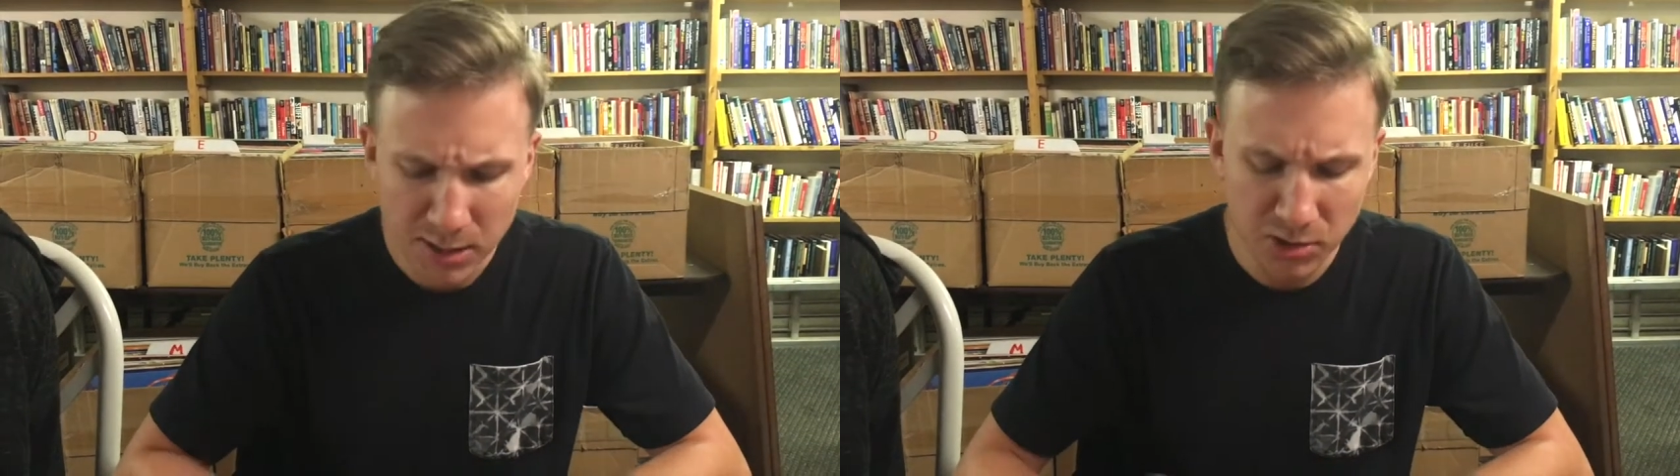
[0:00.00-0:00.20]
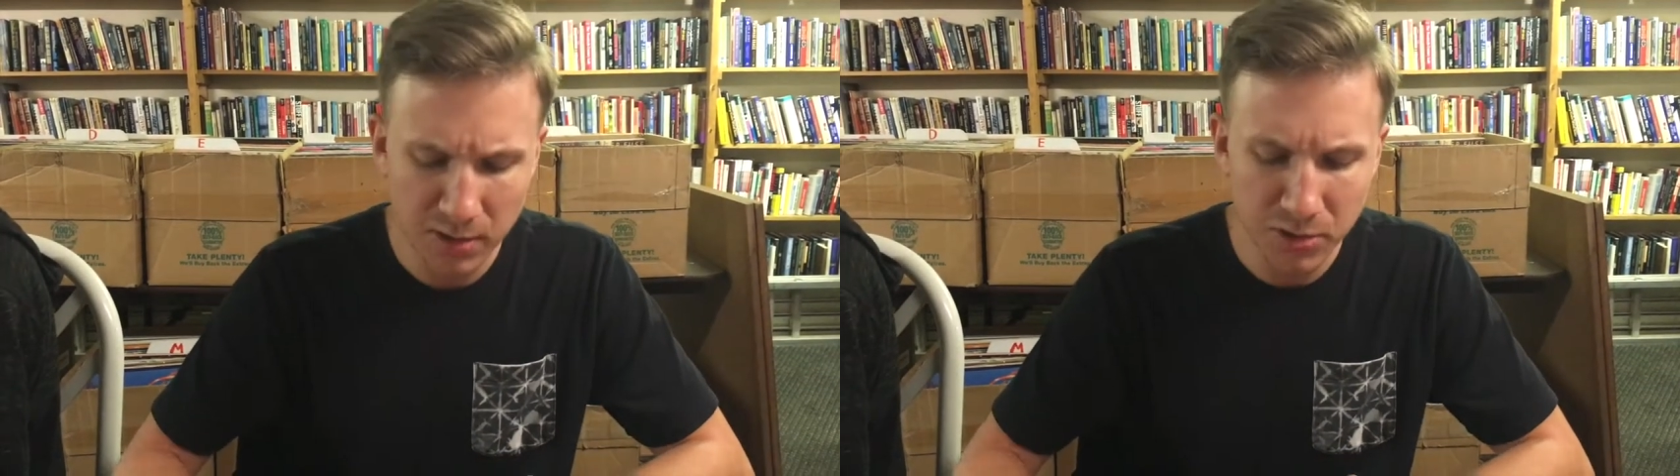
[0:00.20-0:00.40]

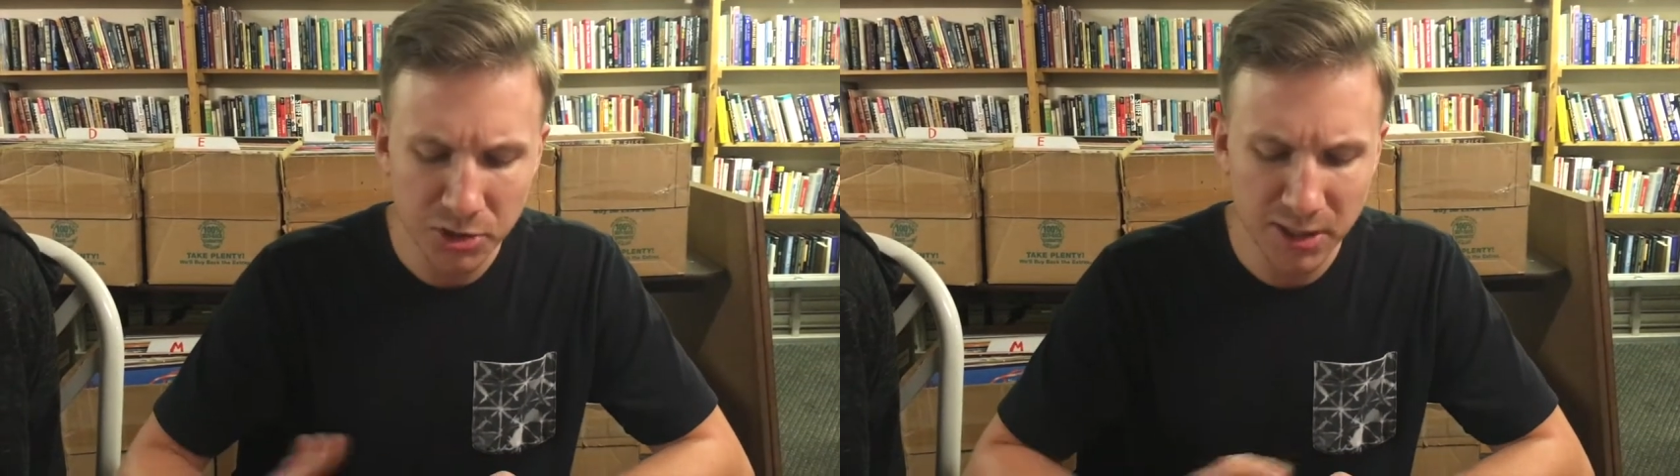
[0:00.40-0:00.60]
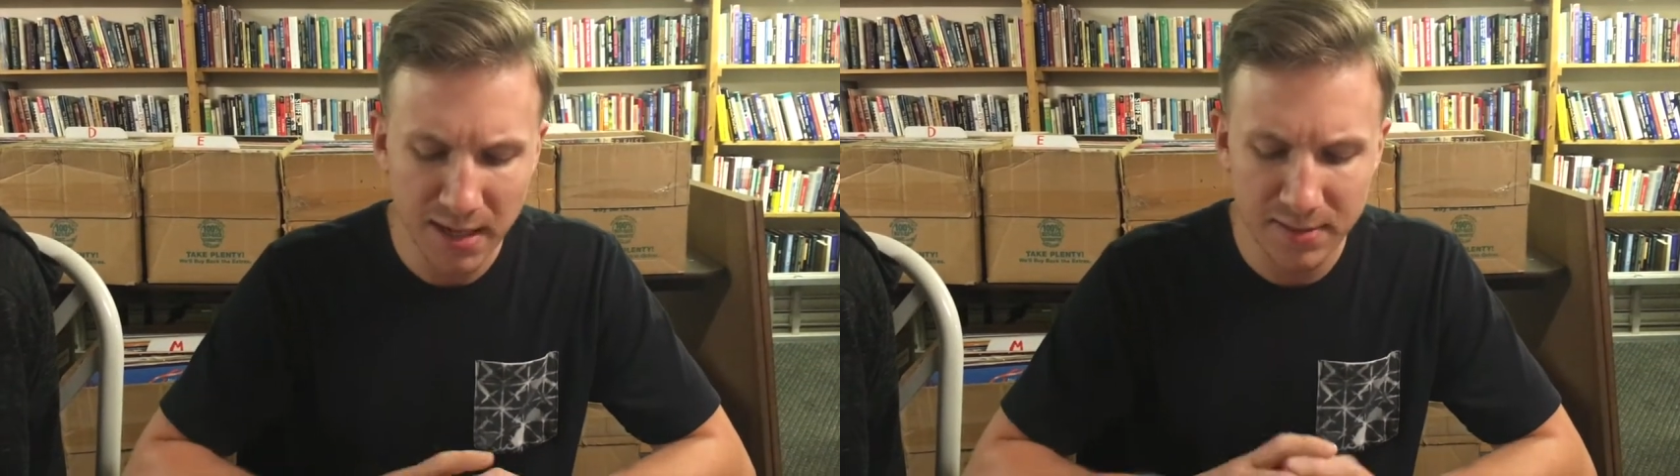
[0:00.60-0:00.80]
So I knew
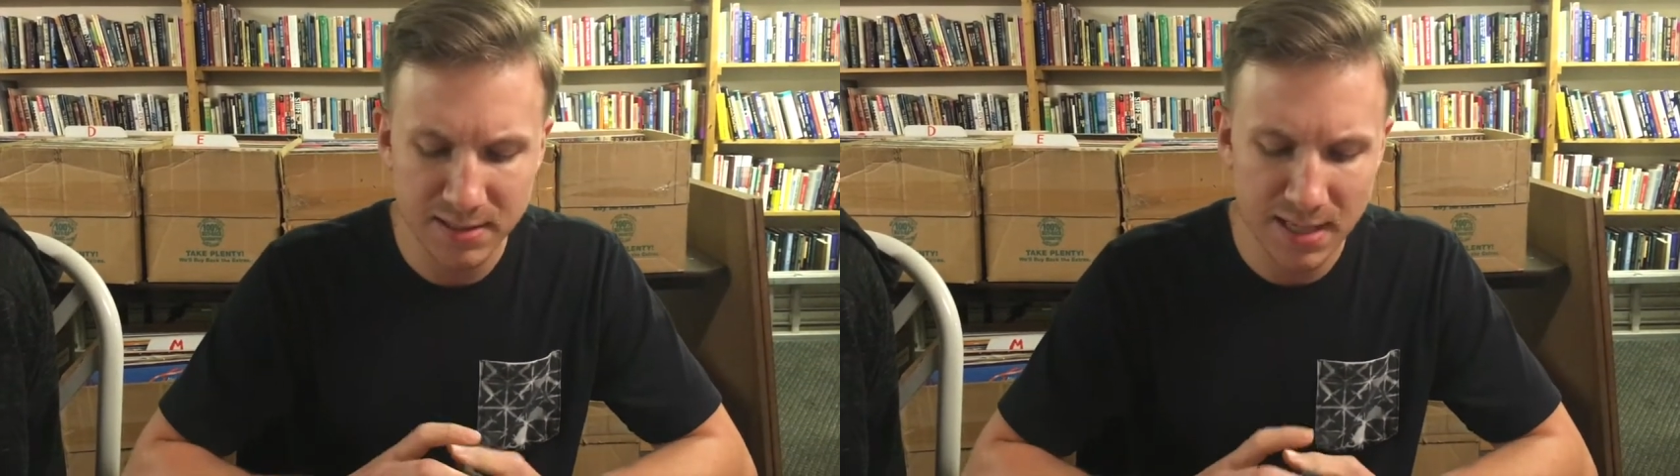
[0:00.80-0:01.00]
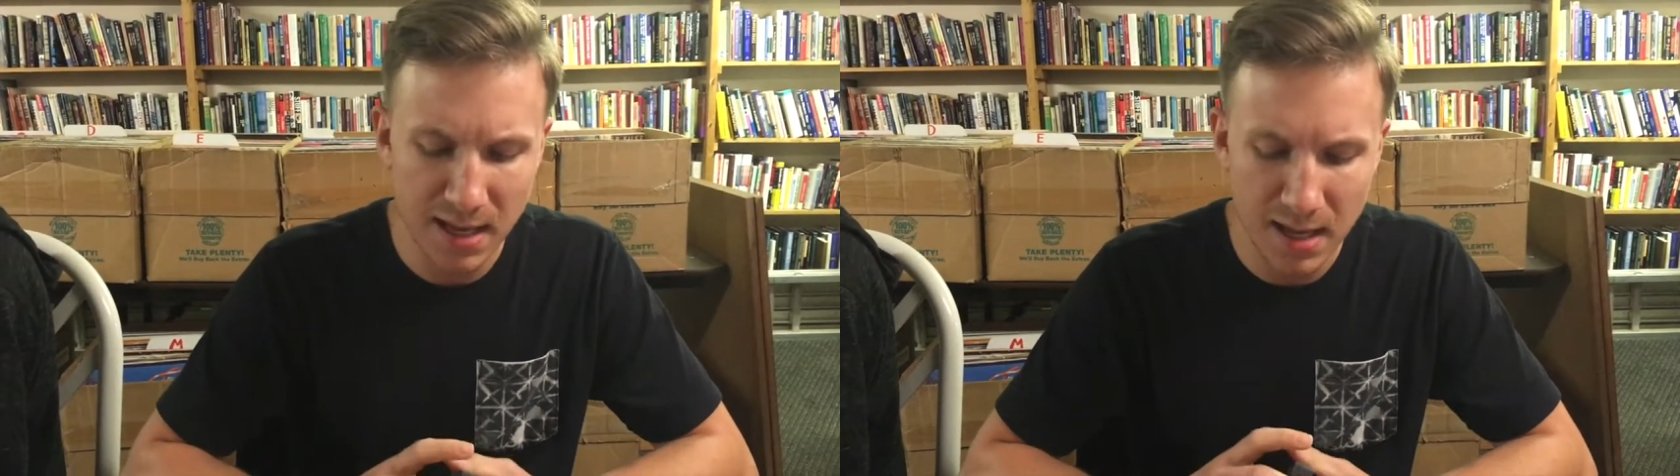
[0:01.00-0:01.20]
she had the
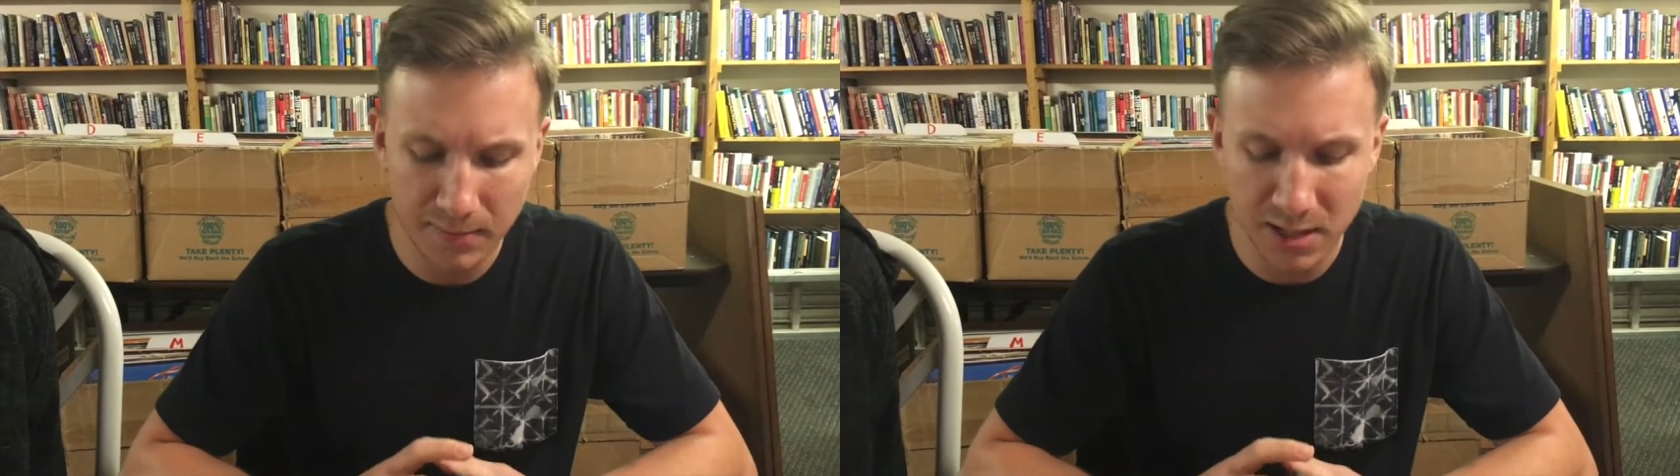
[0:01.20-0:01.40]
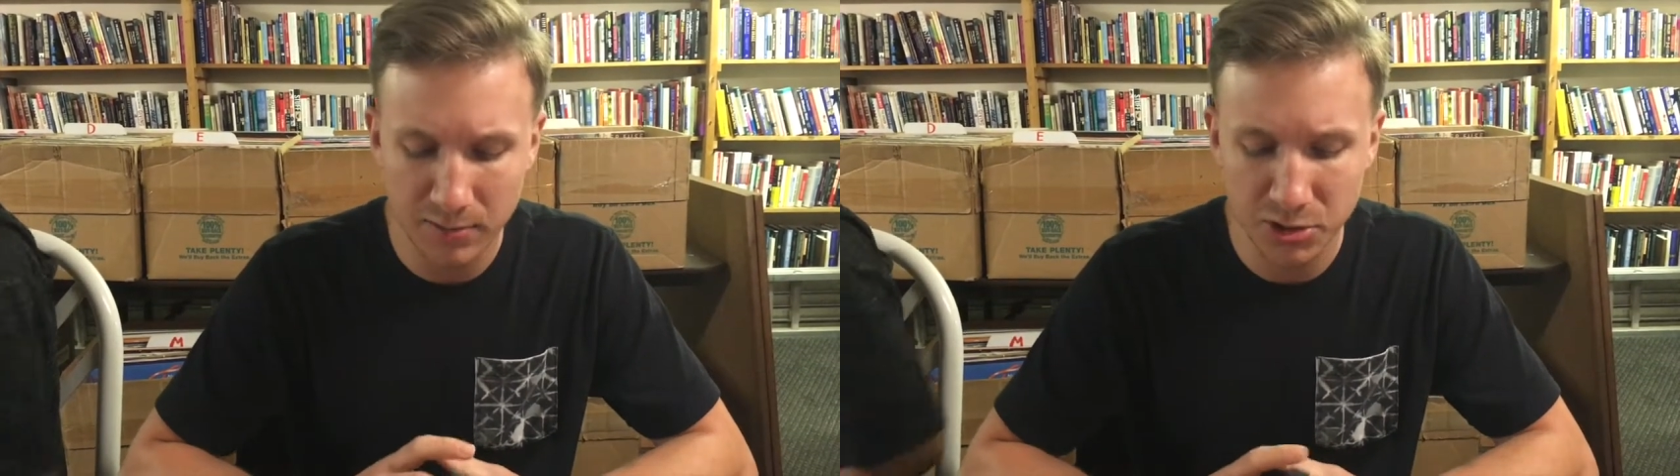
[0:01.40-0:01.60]
time,
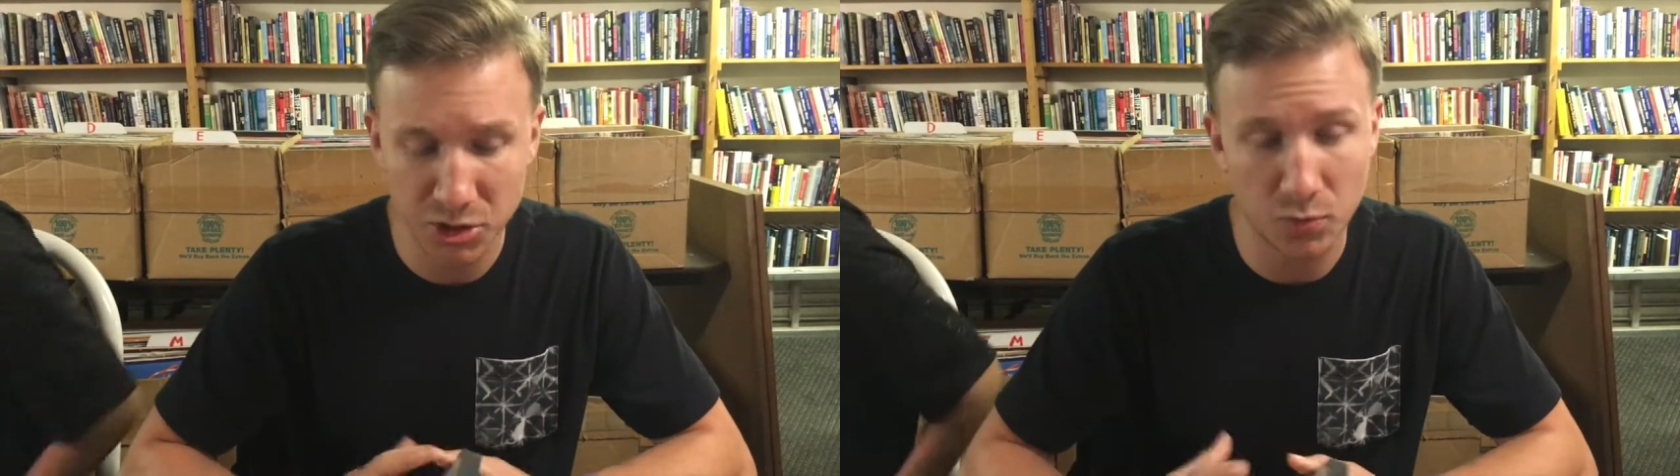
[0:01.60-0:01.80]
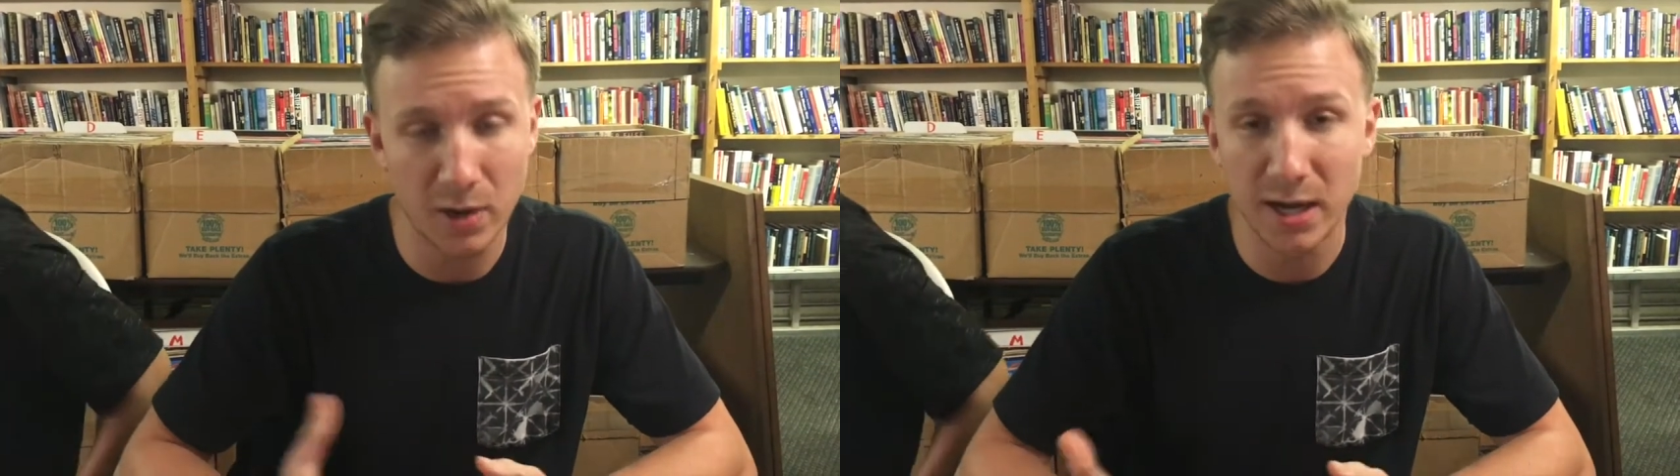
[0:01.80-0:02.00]
and I was
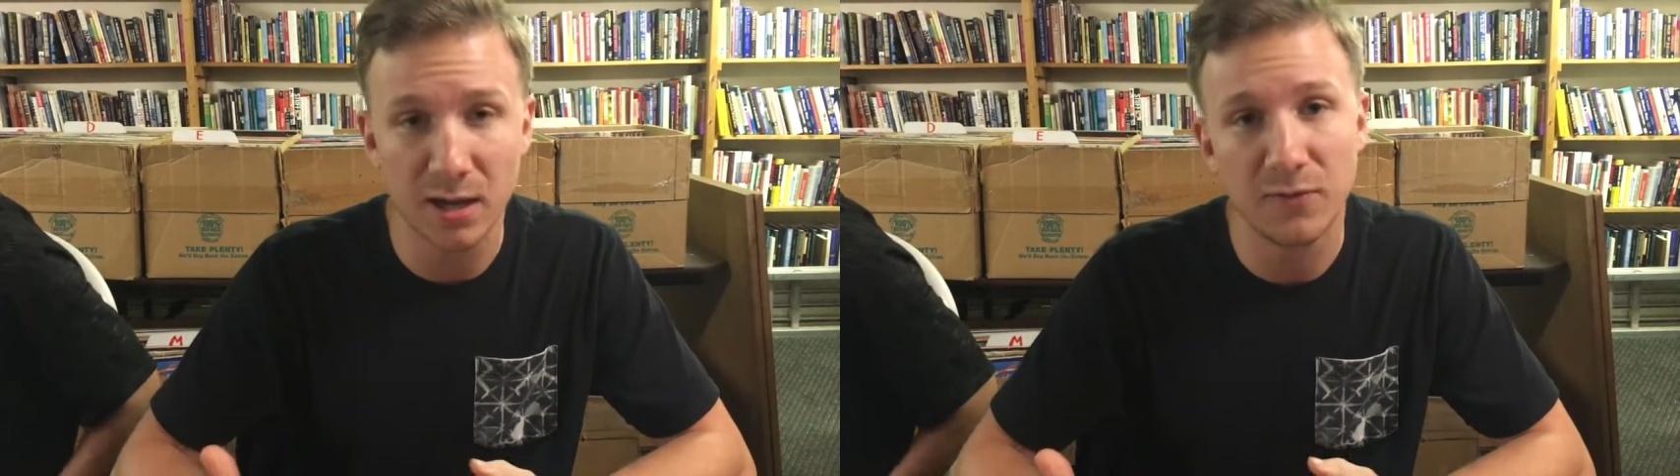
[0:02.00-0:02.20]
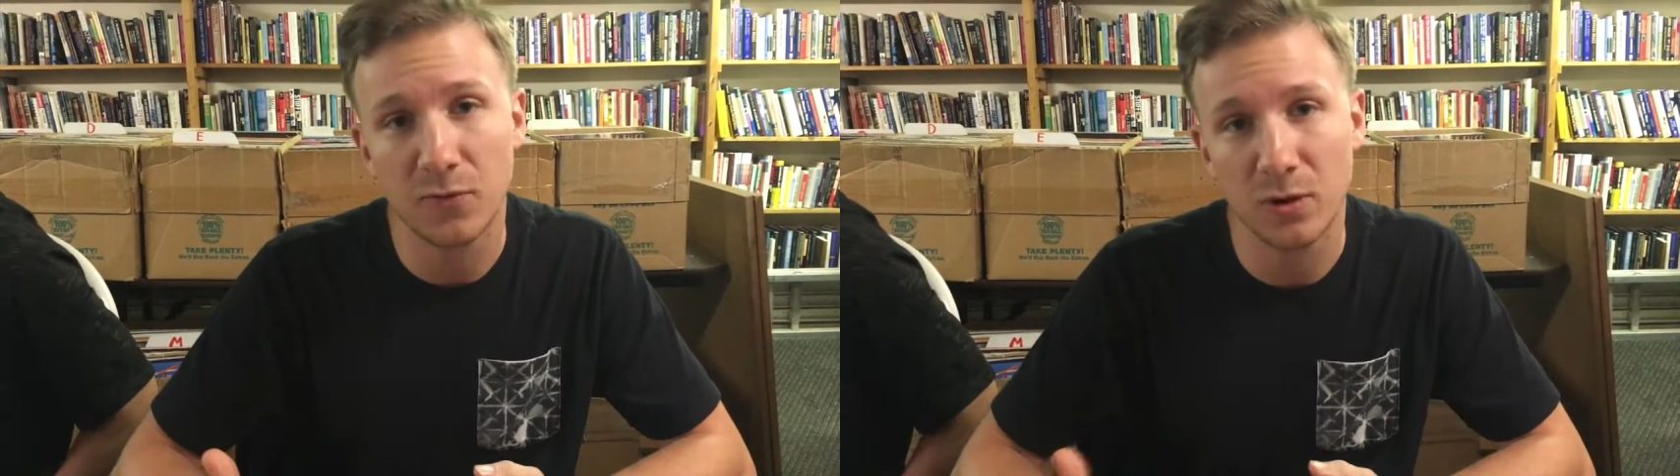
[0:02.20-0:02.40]
just
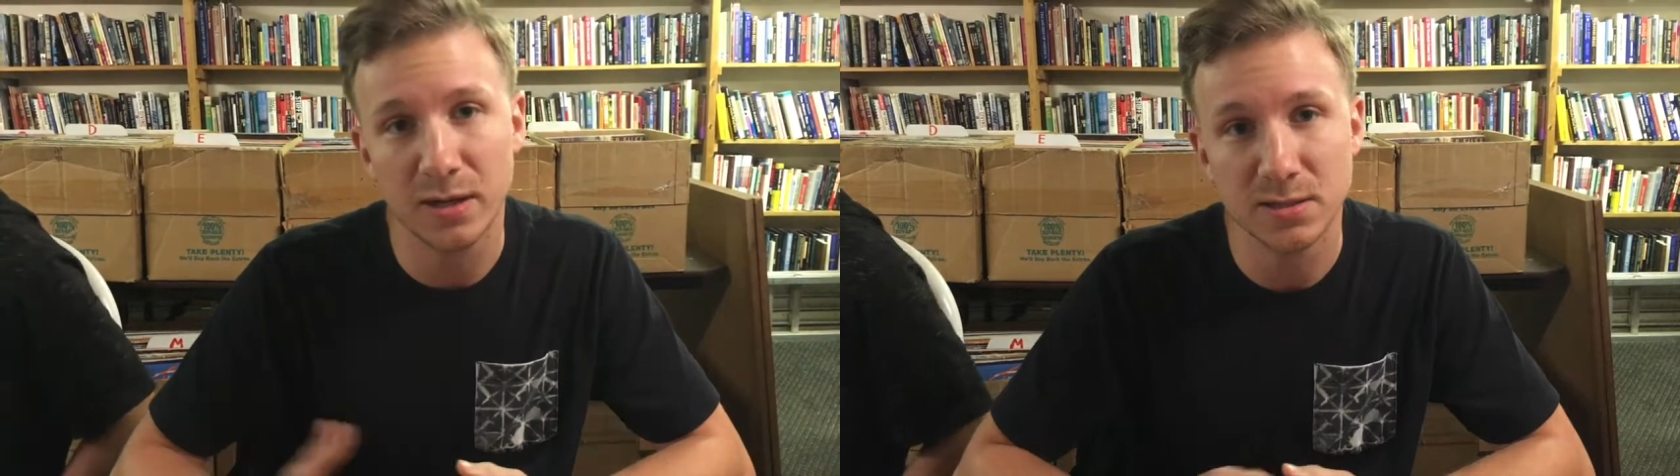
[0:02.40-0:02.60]
waiting for it.